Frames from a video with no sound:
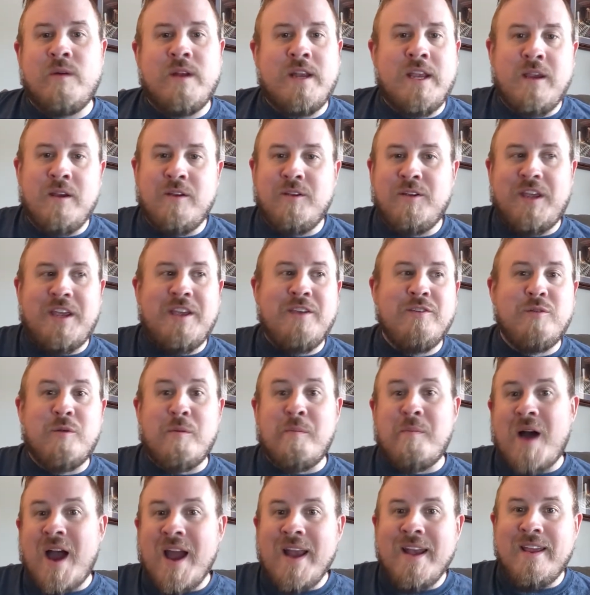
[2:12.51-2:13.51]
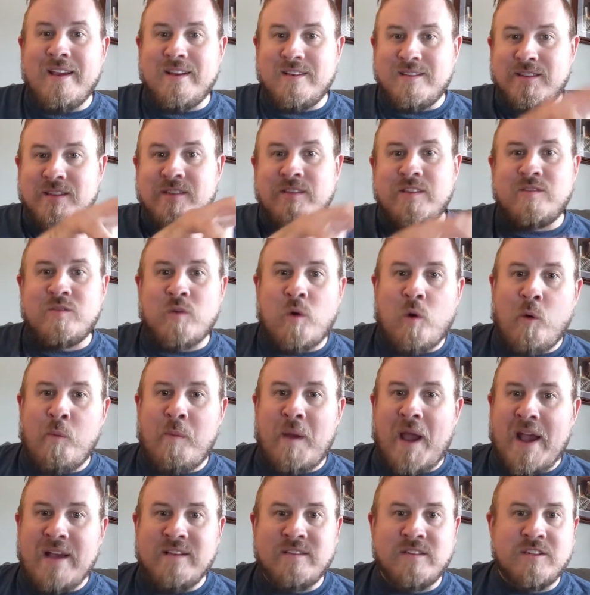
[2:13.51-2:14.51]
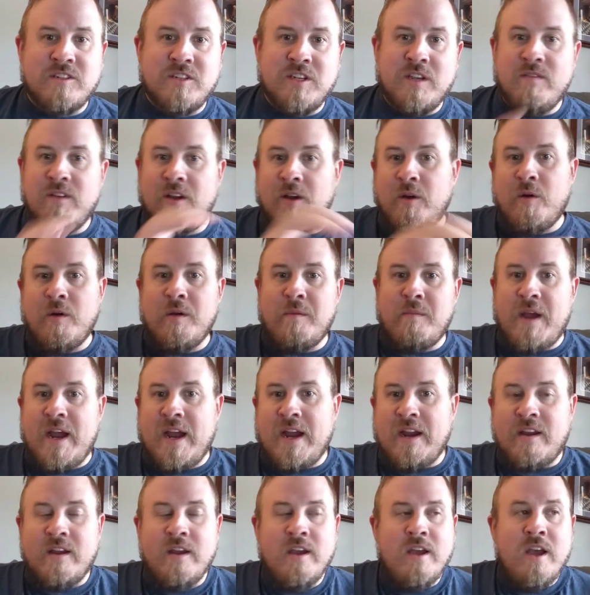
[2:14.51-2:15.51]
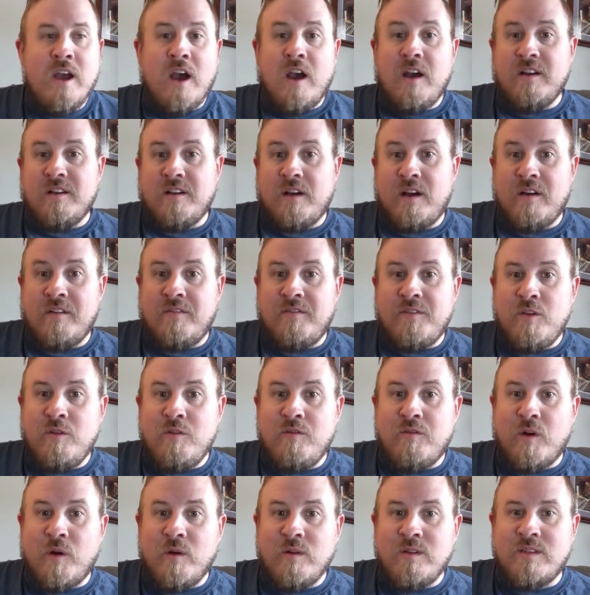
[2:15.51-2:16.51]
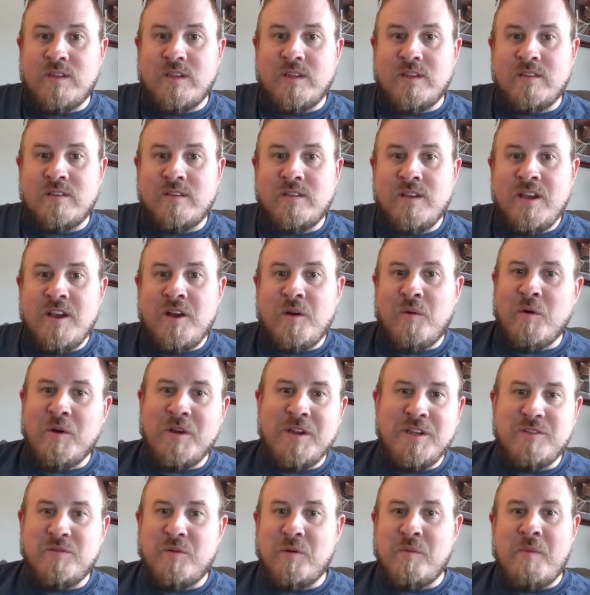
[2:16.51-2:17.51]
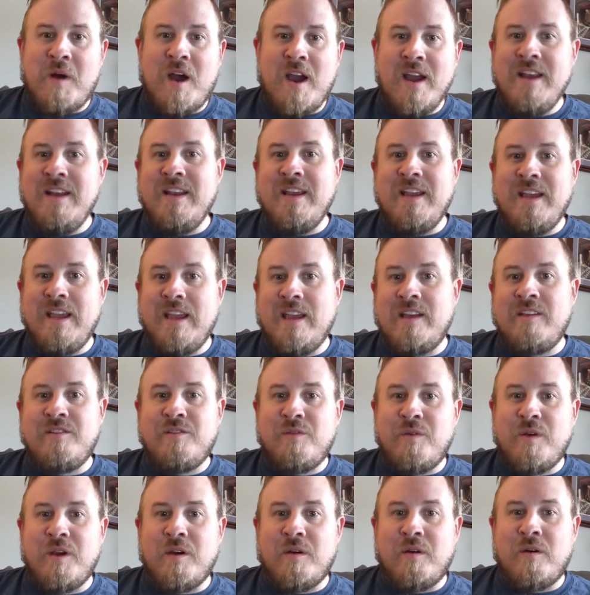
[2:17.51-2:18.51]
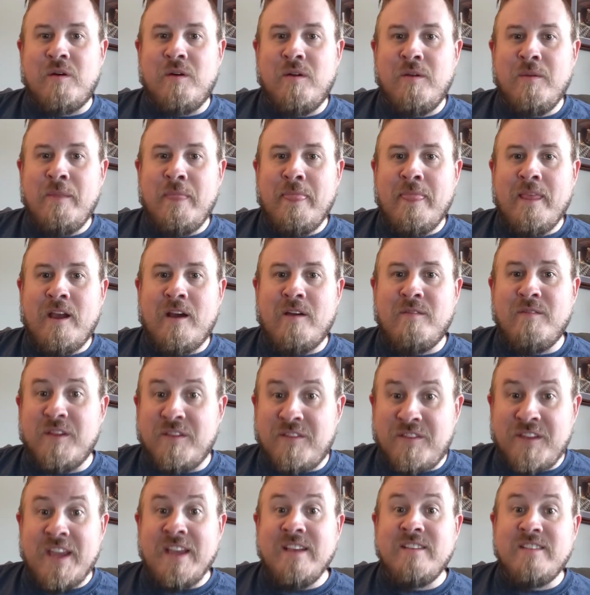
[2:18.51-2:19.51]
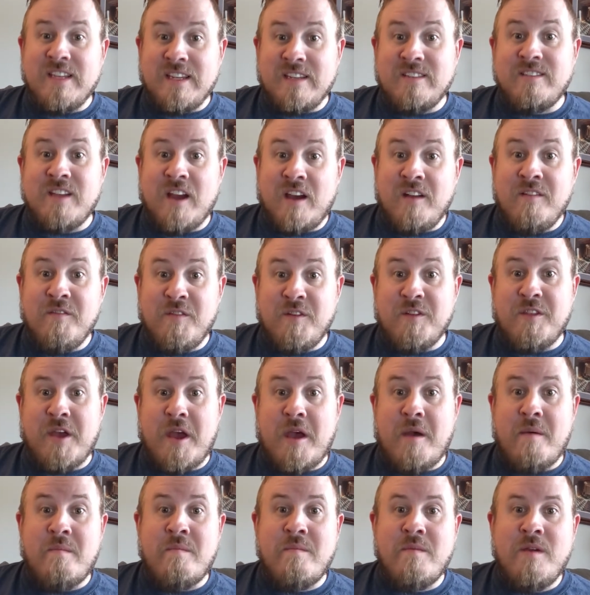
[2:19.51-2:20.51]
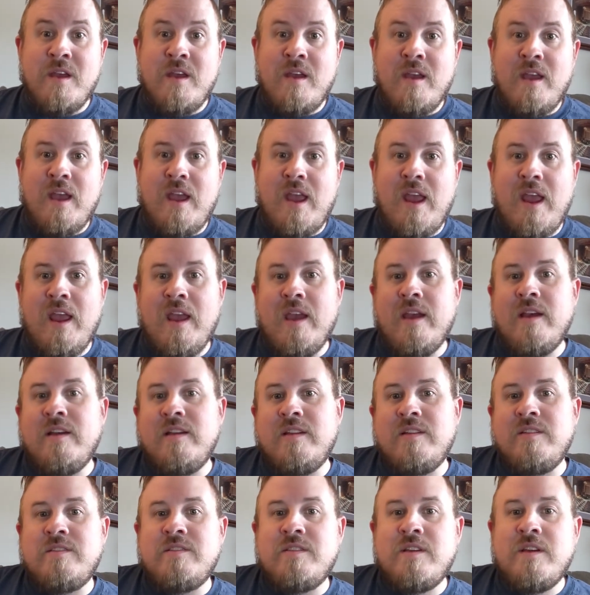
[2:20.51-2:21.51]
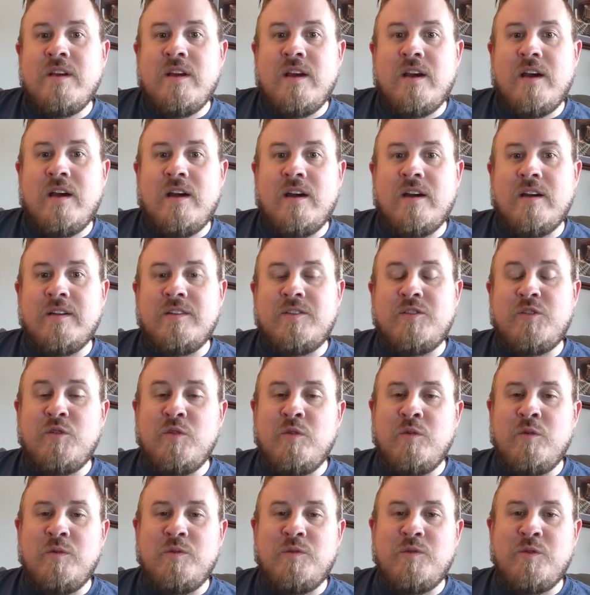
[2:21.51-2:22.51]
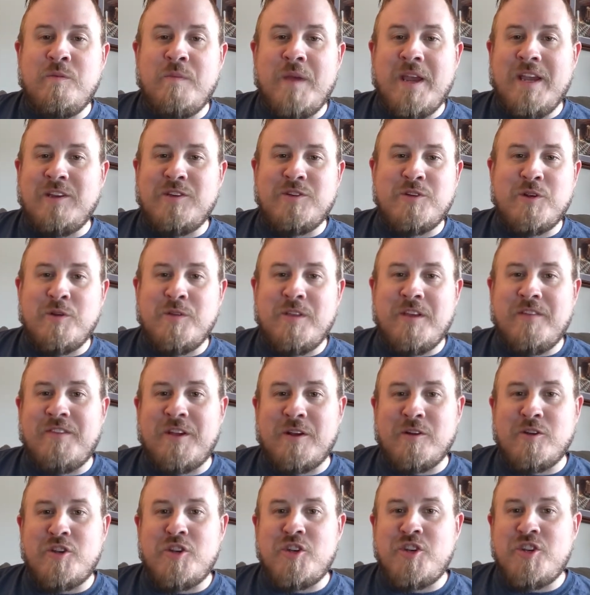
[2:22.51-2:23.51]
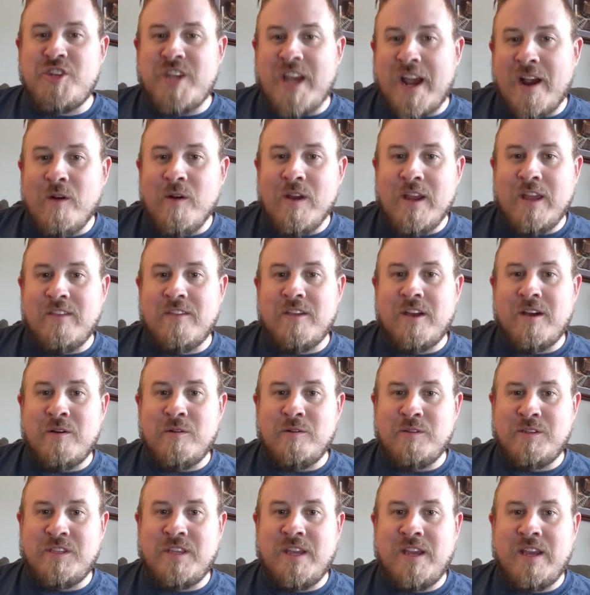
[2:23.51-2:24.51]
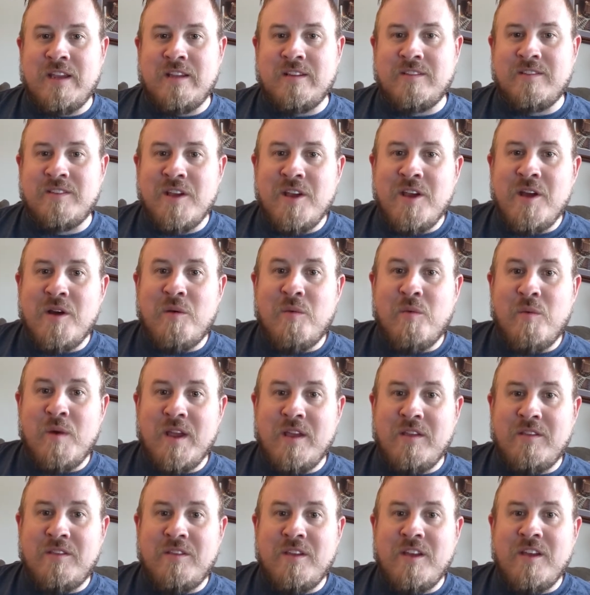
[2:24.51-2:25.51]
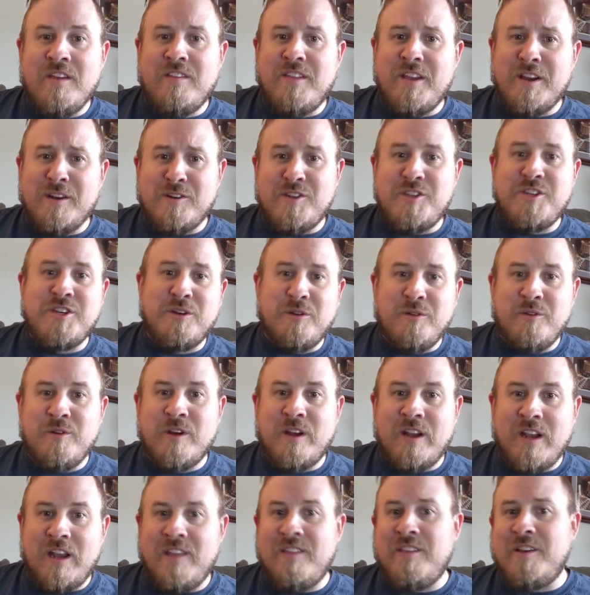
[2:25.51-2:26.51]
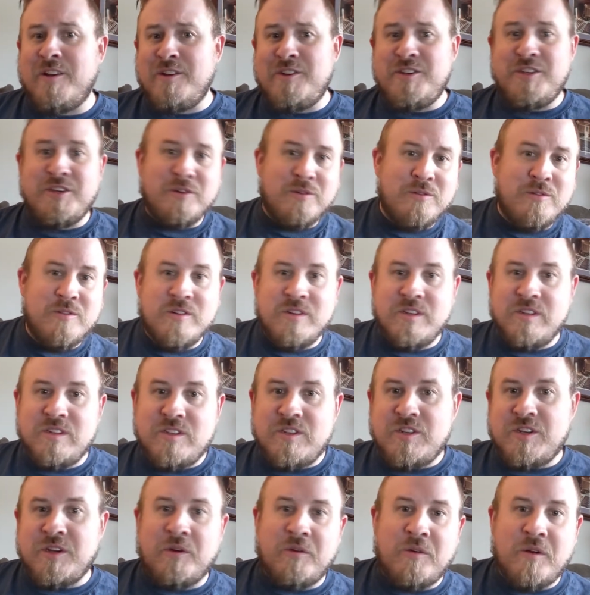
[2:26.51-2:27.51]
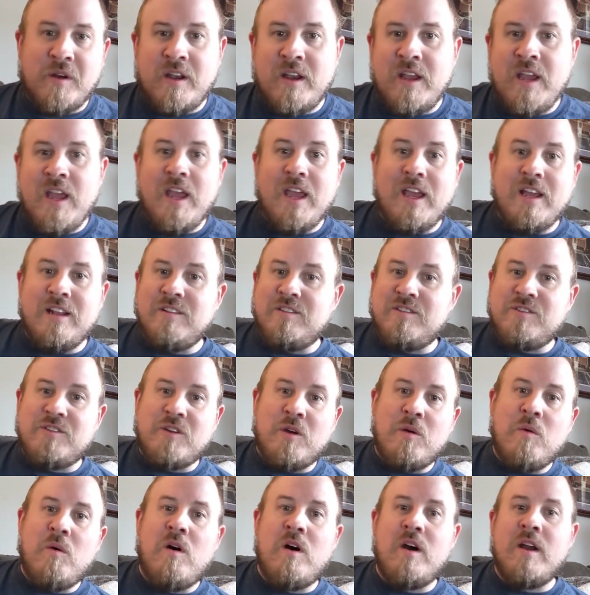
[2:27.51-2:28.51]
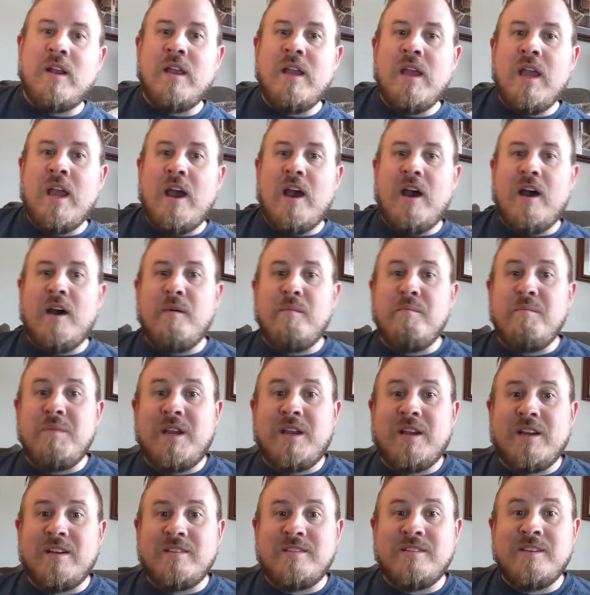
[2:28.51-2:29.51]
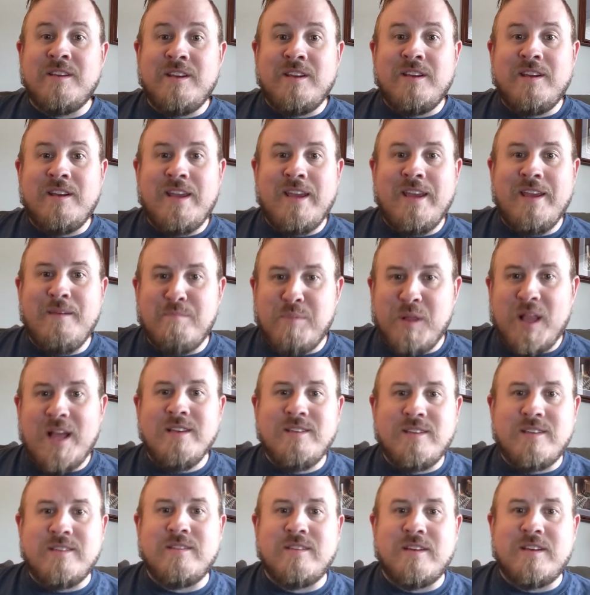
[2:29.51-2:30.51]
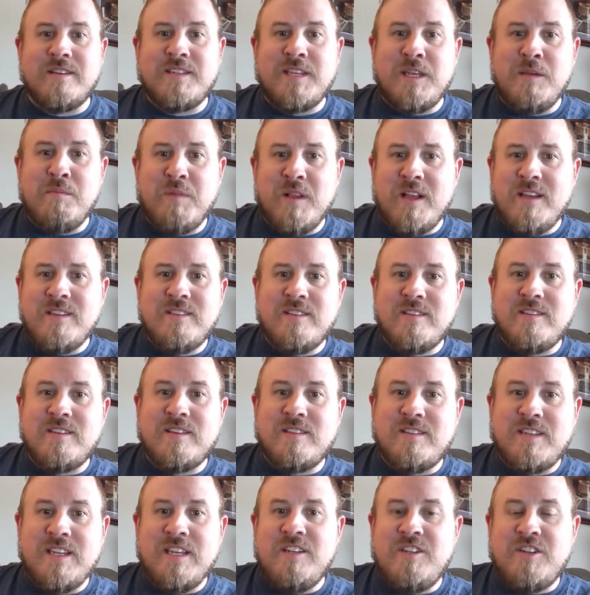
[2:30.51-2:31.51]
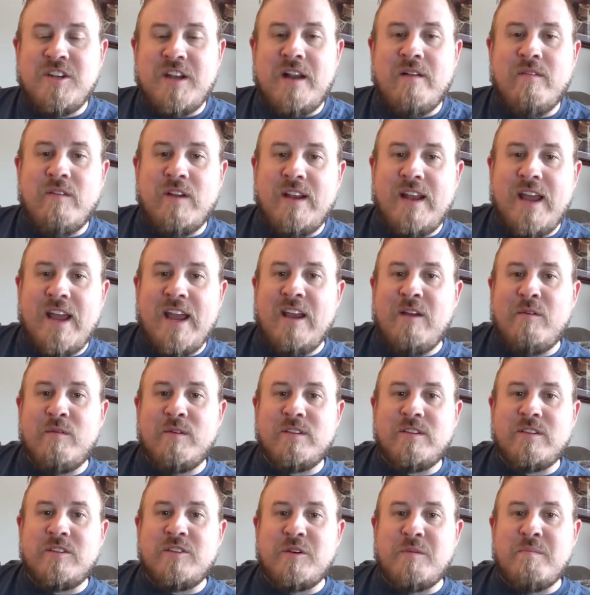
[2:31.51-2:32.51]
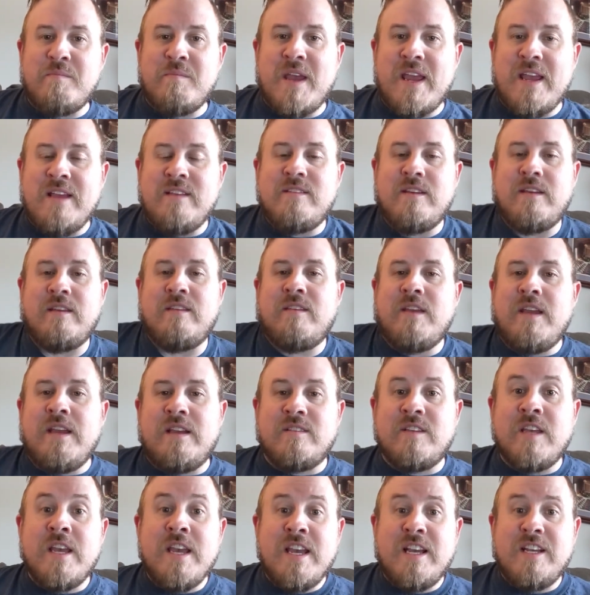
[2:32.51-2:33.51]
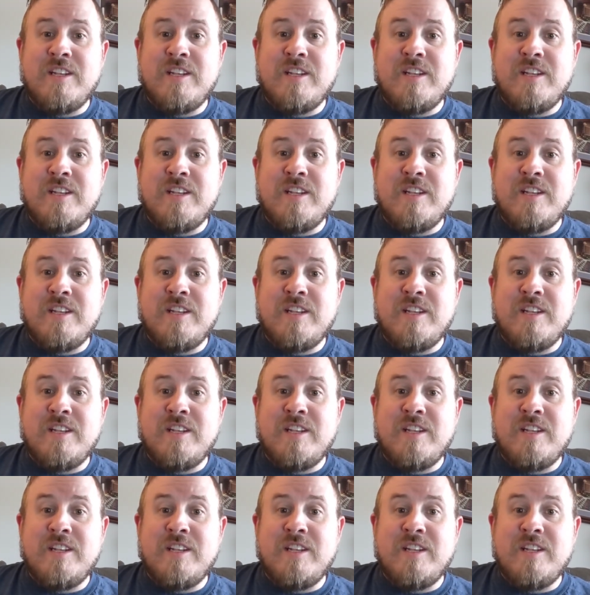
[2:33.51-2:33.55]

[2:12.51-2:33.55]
And he's reminding us in this whole passage, even going back a few verses, where he's reminding Israel of the things he's done for them, and to make sure that they're sharing those things with their children and their children's children and so on, because he blesses us. He blesses us each and every day with such amazing things.